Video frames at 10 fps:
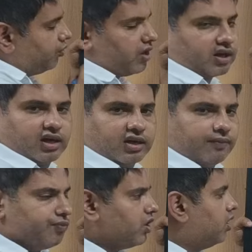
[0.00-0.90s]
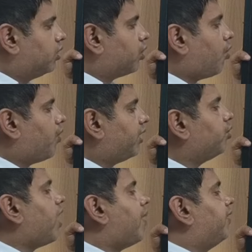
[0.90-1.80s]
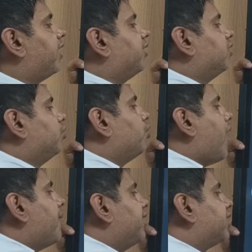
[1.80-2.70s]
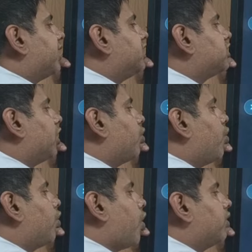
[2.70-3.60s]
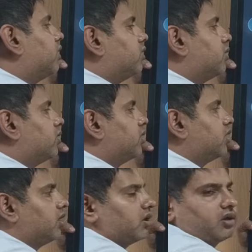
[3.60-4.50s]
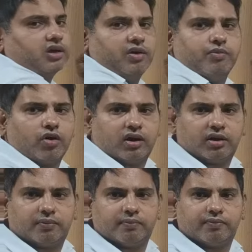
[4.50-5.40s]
worker, now what you have done? You have increased the load on him or her.